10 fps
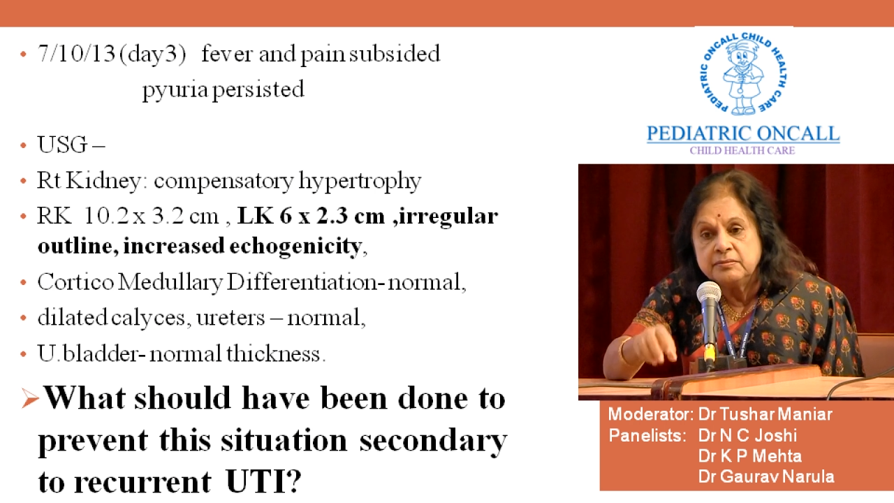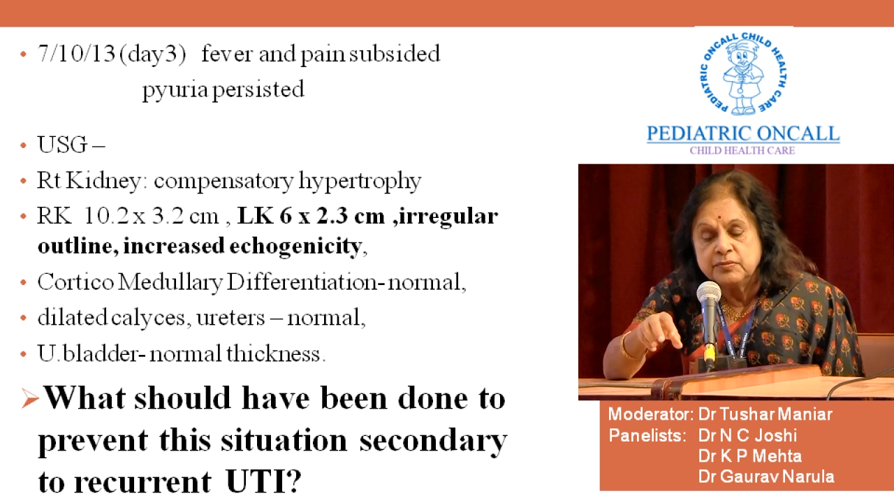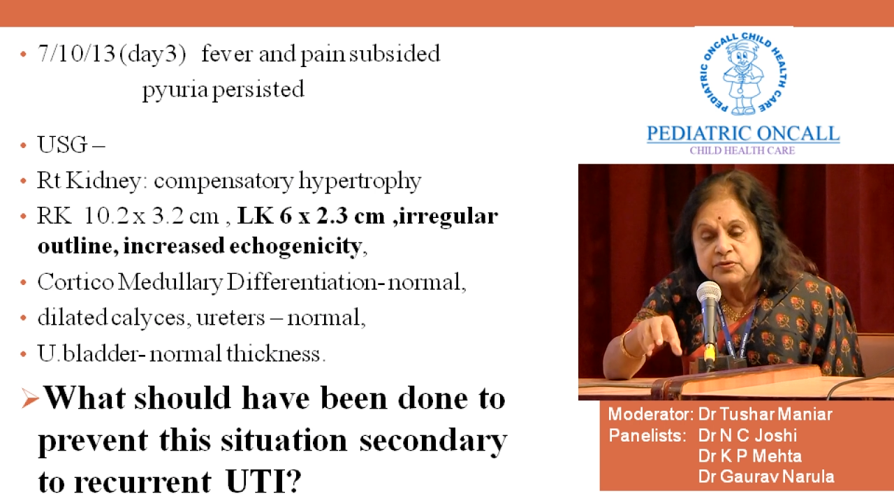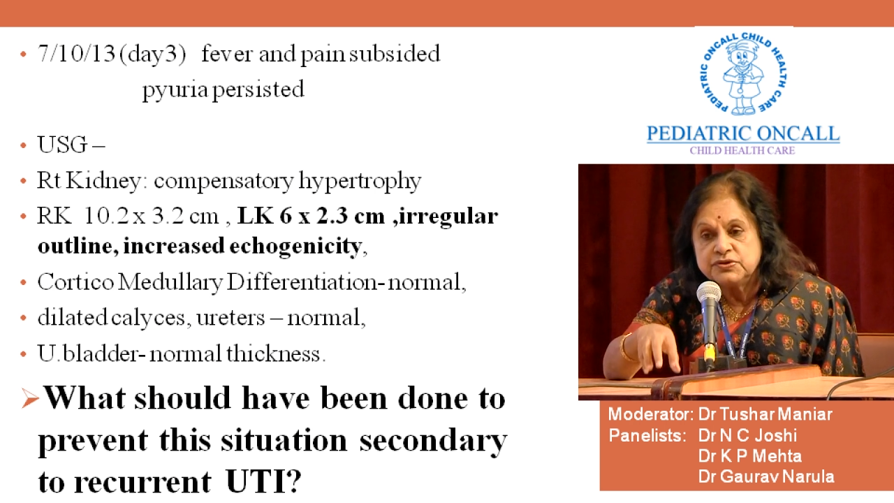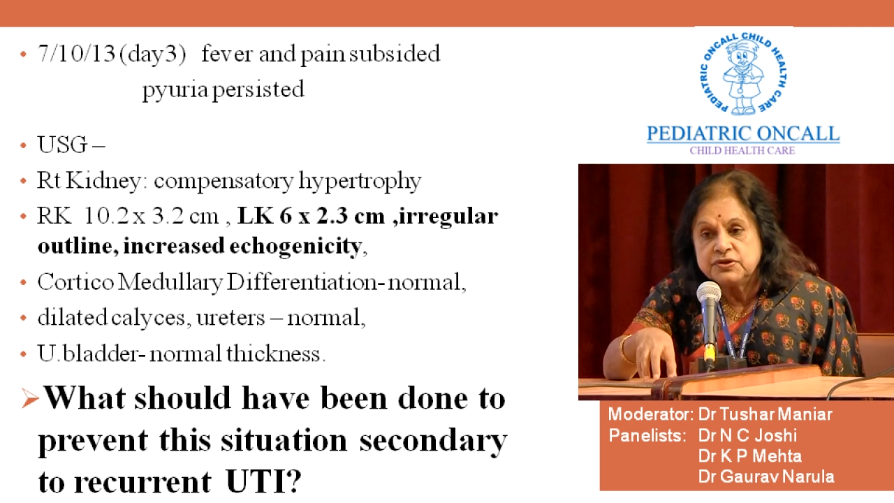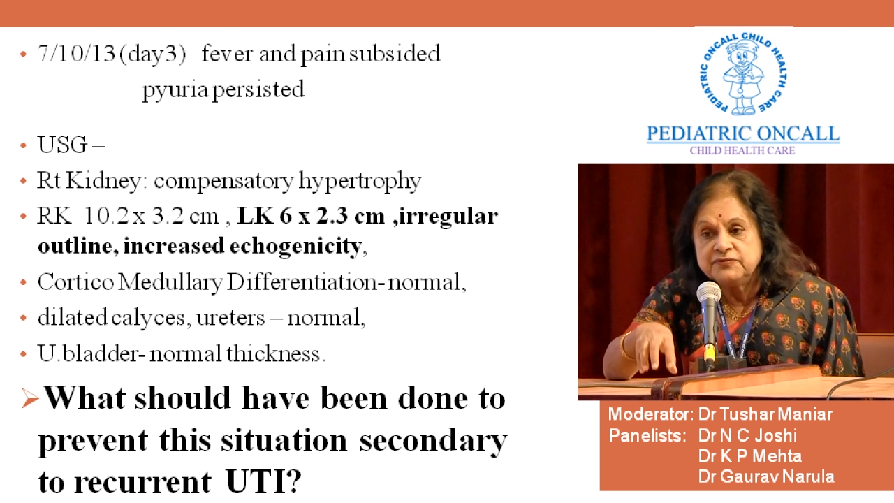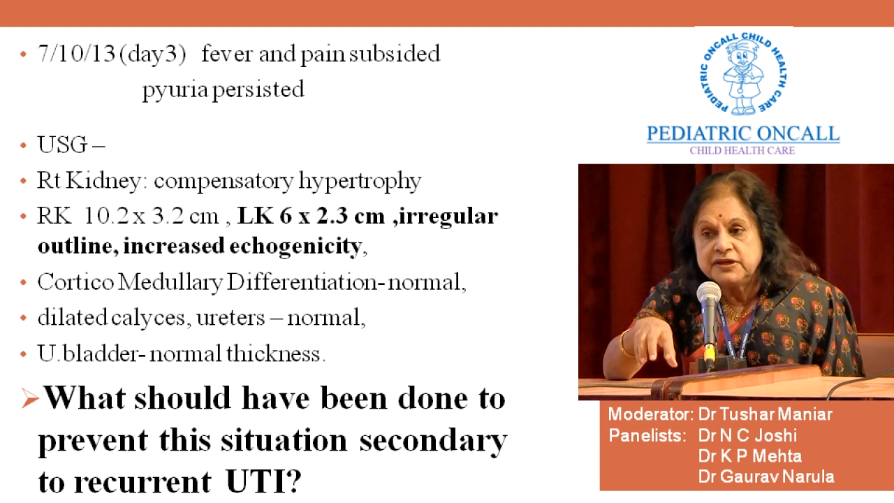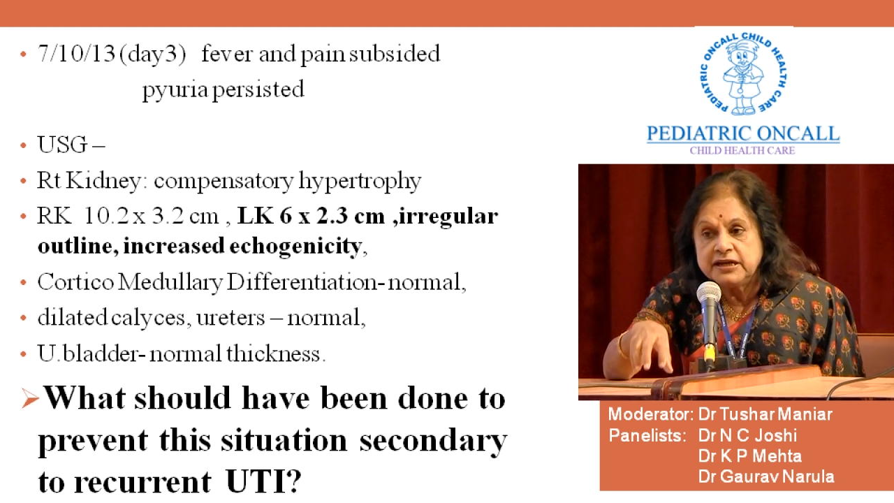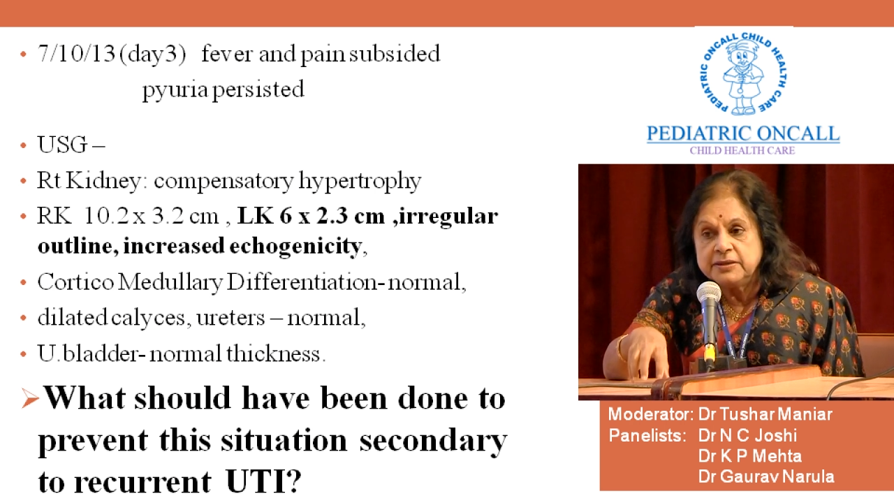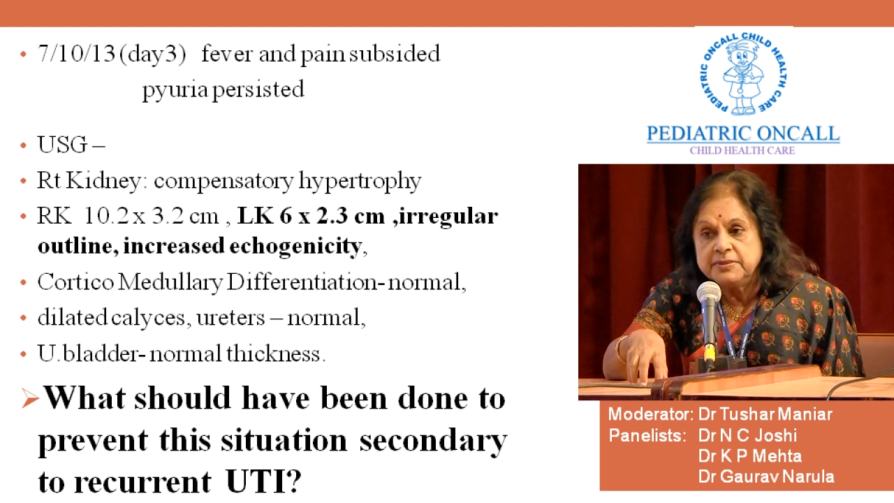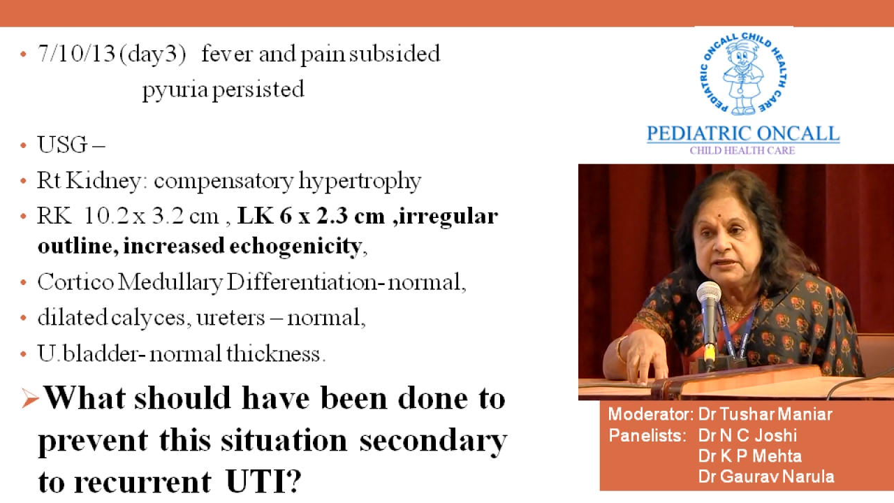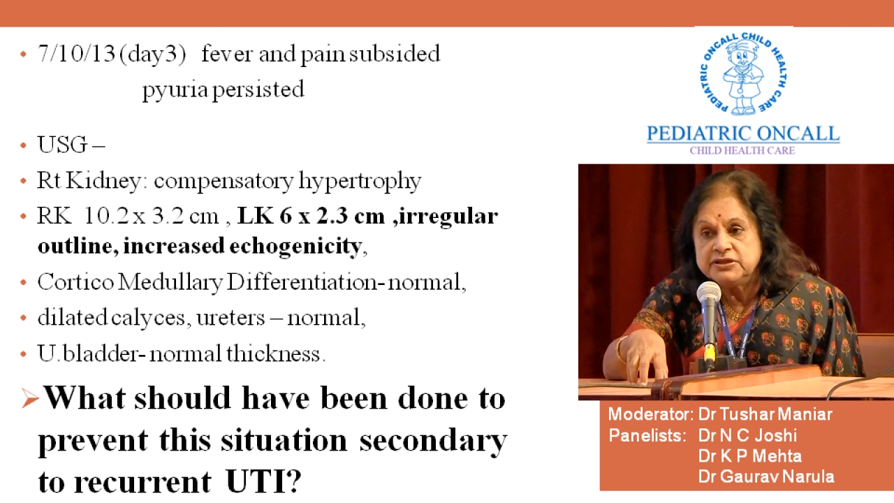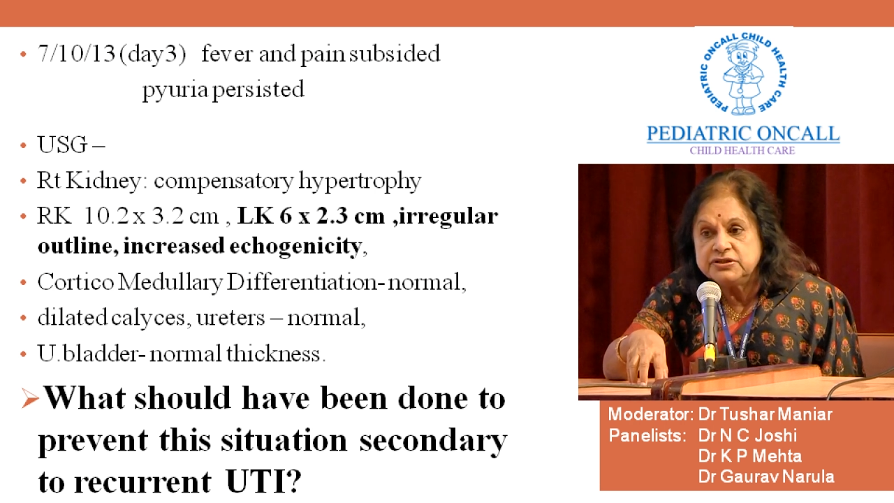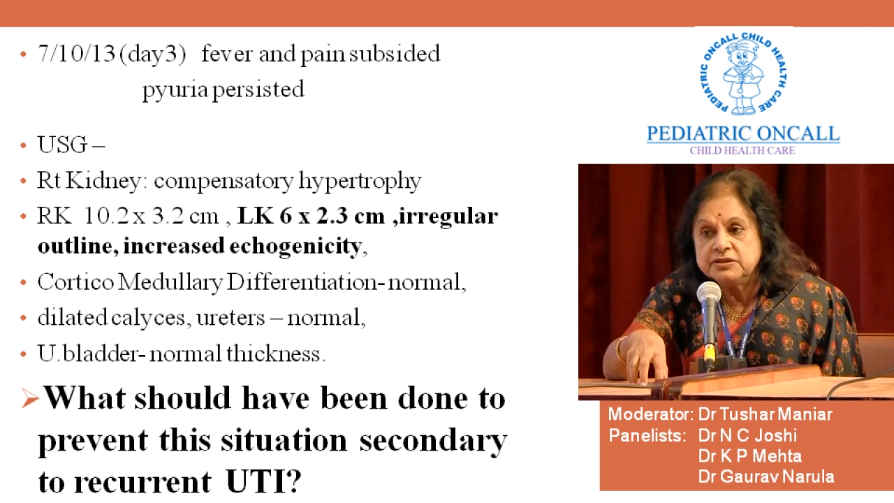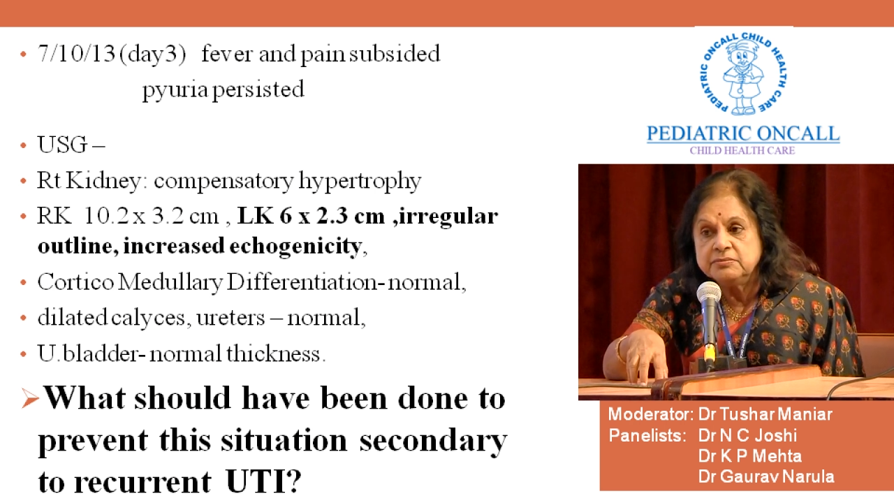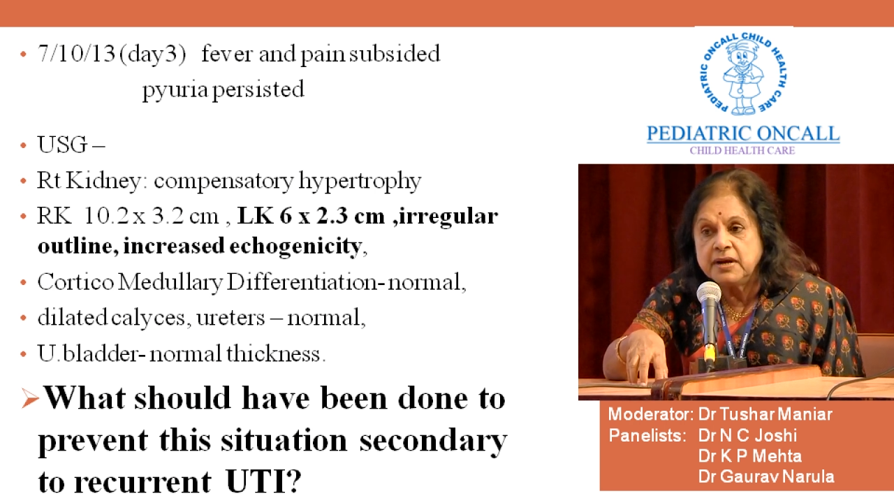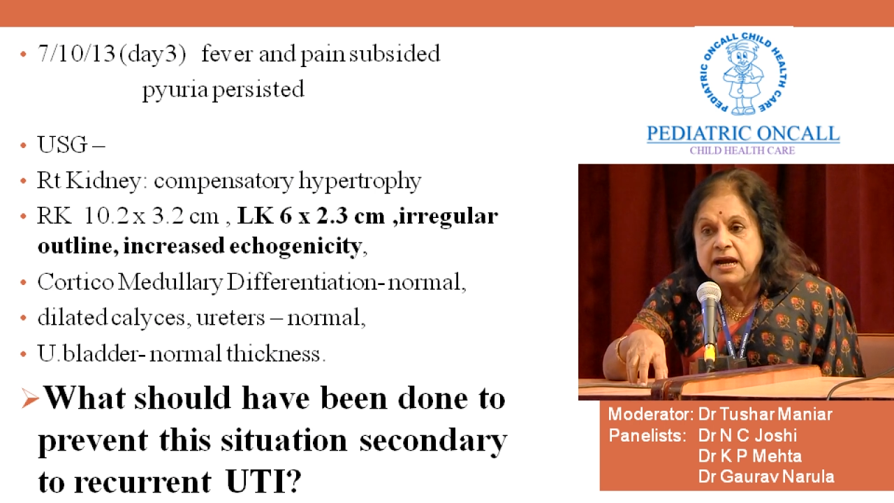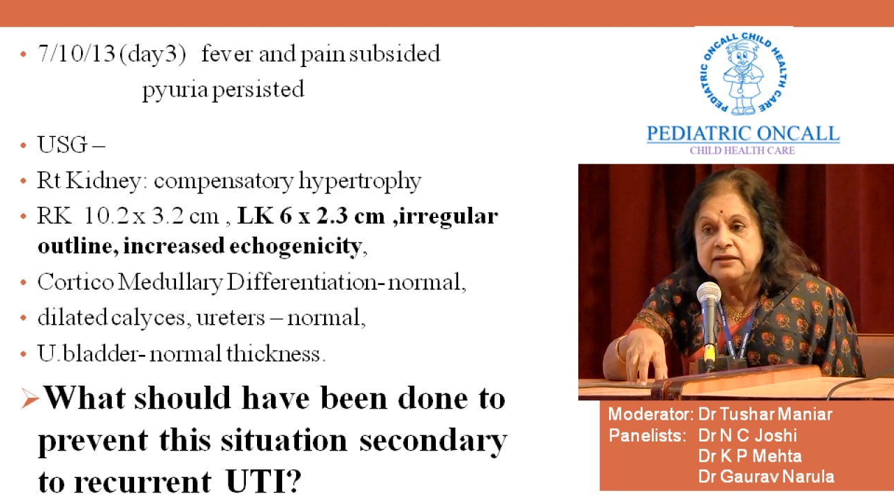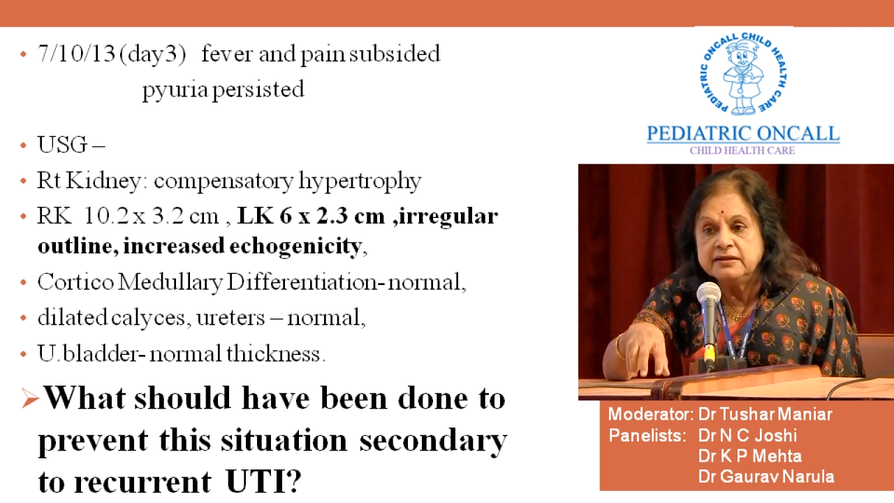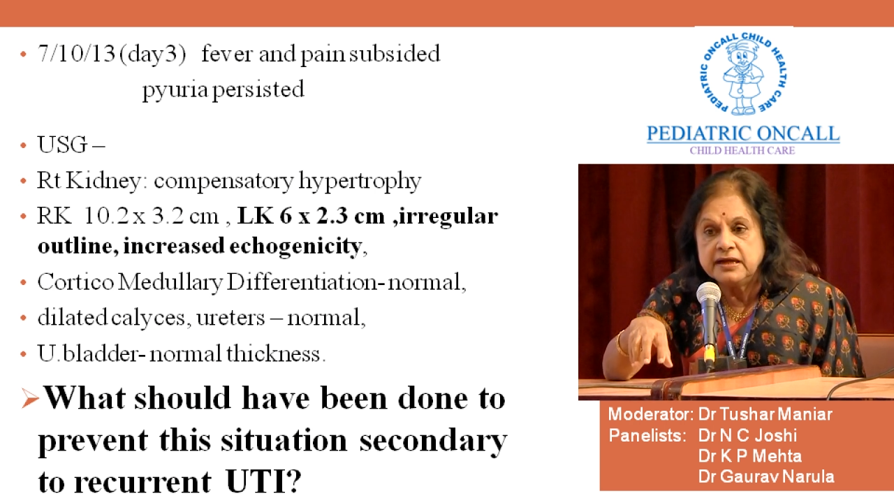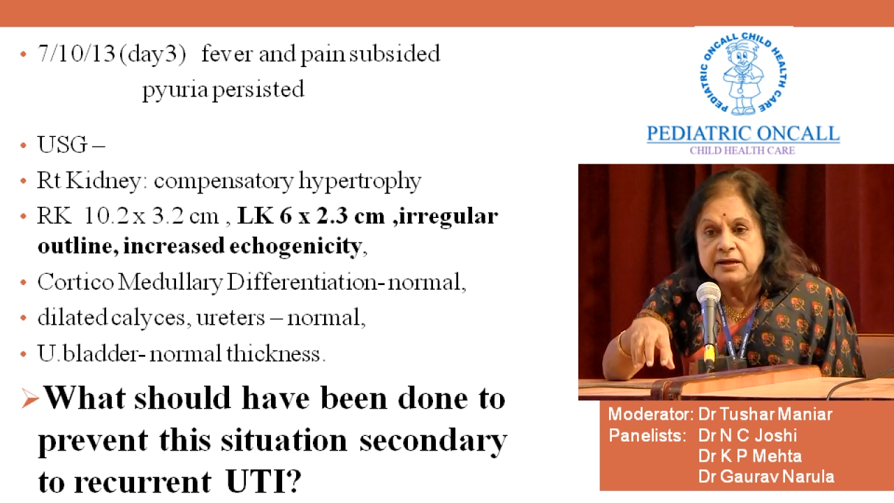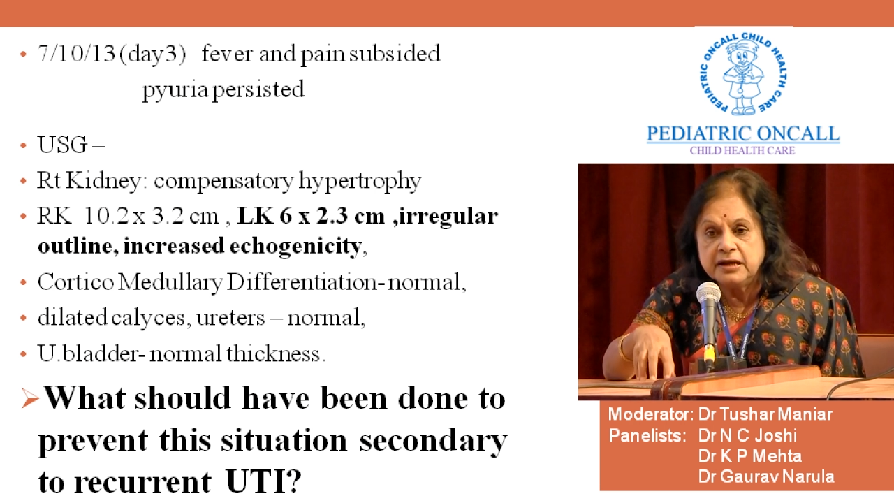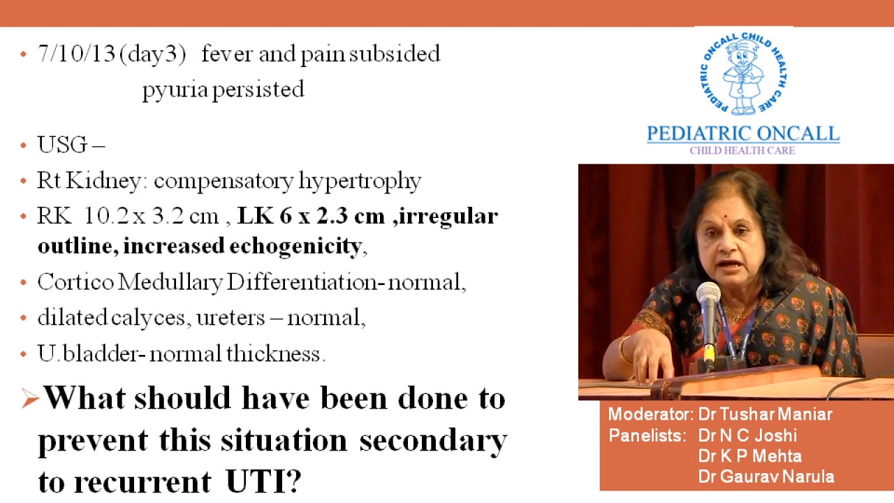most of the recommendation by the